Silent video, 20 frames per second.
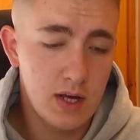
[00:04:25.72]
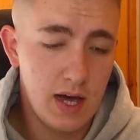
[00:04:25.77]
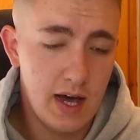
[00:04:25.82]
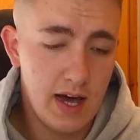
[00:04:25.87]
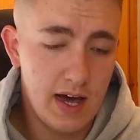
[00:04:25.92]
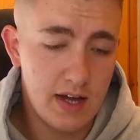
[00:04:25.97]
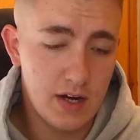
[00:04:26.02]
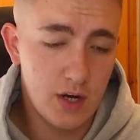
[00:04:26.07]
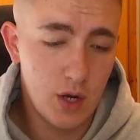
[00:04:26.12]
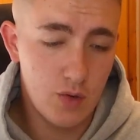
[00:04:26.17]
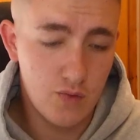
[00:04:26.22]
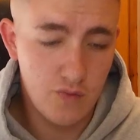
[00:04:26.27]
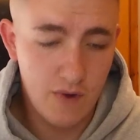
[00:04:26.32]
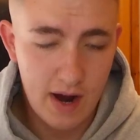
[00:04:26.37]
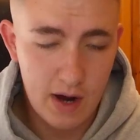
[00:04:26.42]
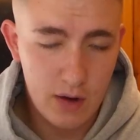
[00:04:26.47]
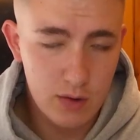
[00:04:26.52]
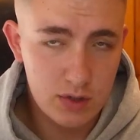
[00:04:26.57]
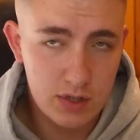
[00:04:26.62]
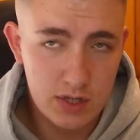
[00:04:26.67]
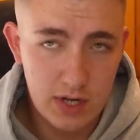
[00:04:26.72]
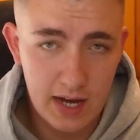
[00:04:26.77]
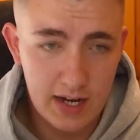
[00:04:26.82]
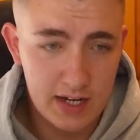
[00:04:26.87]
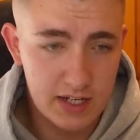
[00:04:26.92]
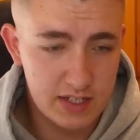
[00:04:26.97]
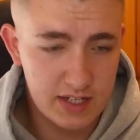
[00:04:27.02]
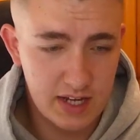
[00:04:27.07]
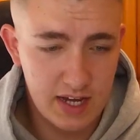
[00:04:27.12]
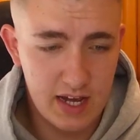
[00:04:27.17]
And around
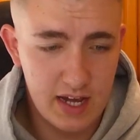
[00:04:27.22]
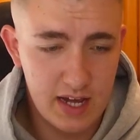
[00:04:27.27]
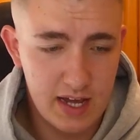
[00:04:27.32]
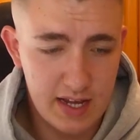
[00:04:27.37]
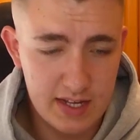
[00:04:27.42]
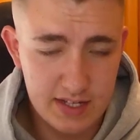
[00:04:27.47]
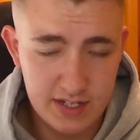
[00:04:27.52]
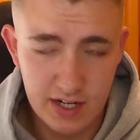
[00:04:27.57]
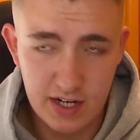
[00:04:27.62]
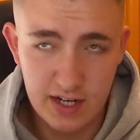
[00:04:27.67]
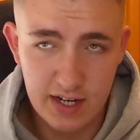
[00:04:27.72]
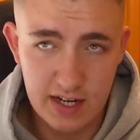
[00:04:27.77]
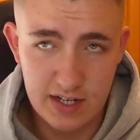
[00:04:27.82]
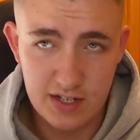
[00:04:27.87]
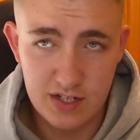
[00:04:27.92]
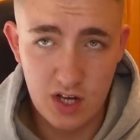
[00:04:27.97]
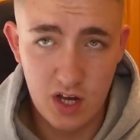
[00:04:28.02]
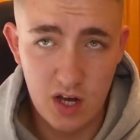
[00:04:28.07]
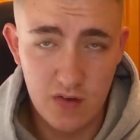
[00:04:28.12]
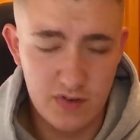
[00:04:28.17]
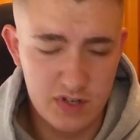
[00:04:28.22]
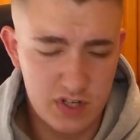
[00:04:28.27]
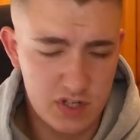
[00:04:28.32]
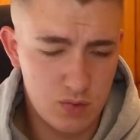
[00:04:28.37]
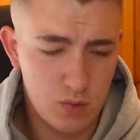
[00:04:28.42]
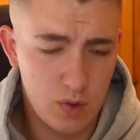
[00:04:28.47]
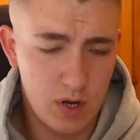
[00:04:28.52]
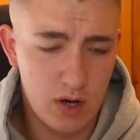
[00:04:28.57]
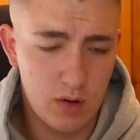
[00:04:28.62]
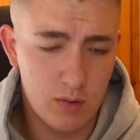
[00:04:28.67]
Lacazette, he's going to get service as
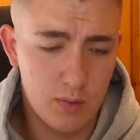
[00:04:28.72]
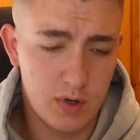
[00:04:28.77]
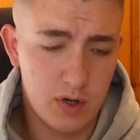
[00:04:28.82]
well,